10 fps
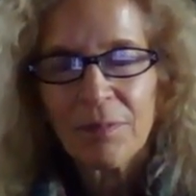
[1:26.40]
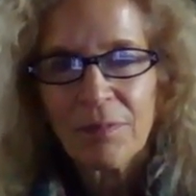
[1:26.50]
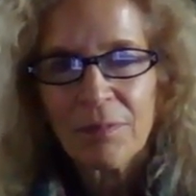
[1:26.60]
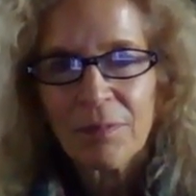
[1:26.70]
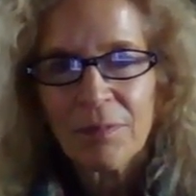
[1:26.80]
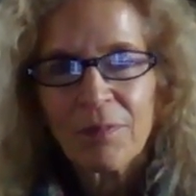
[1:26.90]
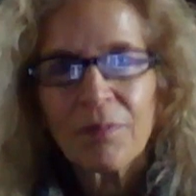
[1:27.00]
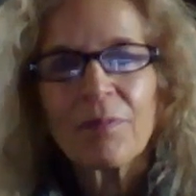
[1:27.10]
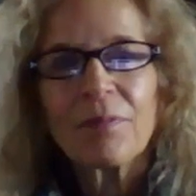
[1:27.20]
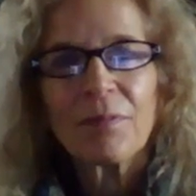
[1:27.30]

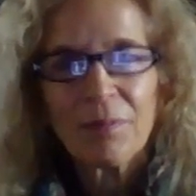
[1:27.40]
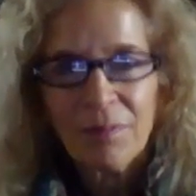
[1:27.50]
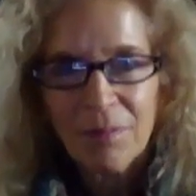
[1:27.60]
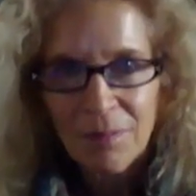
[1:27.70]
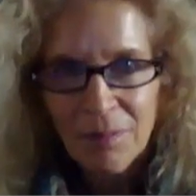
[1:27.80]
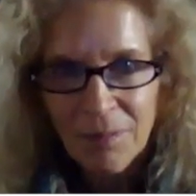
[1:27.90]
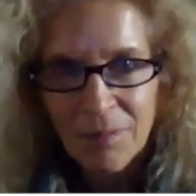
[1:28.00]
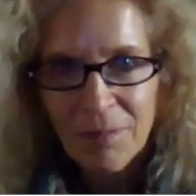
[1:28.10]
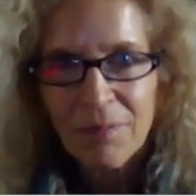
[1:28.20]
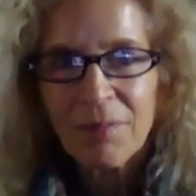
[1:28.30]

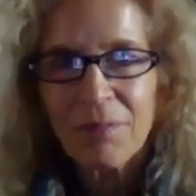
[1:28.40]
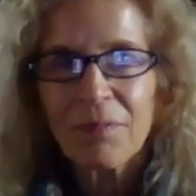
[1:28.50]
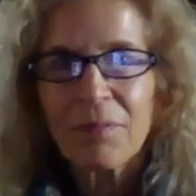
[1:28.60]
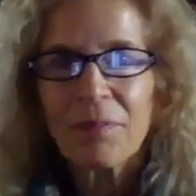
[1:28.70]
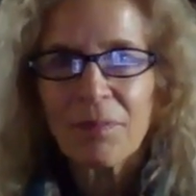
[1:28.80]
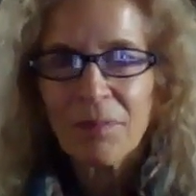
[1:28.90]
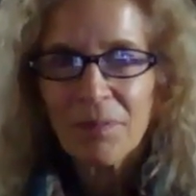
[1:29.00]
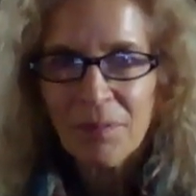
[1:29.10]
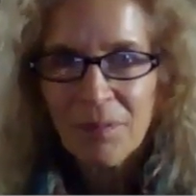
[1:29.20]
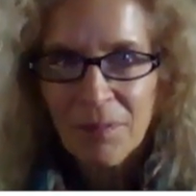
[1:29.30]

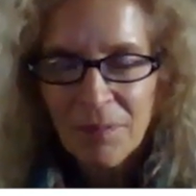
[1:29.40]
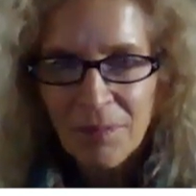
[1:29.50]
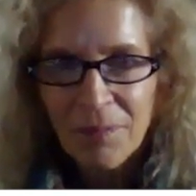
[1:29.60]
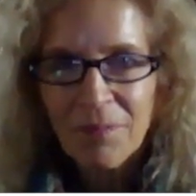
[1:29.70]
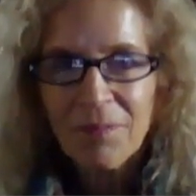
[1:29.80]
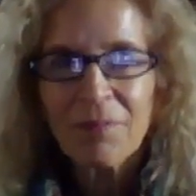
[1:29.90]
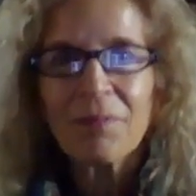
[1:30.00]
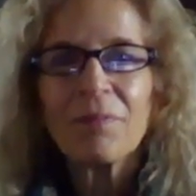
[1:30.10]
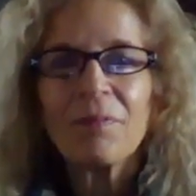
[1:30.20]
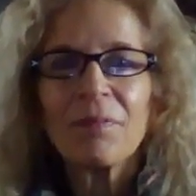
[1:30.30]

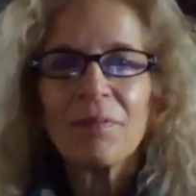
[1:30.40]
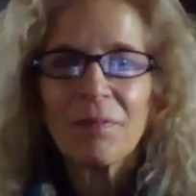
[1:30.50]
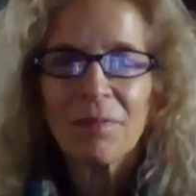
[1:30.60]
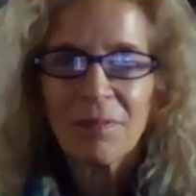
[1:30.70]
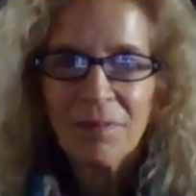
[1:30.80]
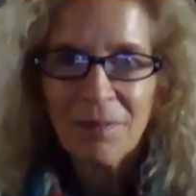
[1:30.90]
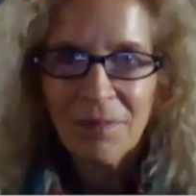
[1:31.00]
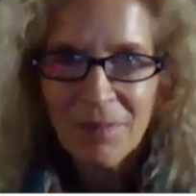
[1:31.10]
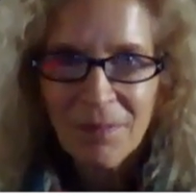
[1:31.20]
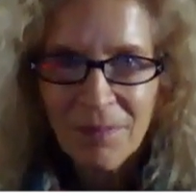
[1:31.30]

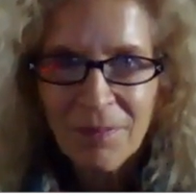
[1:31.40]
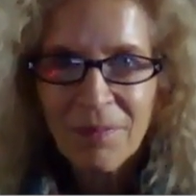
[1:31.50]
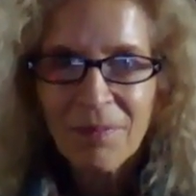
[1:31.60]
This person isn't speaking.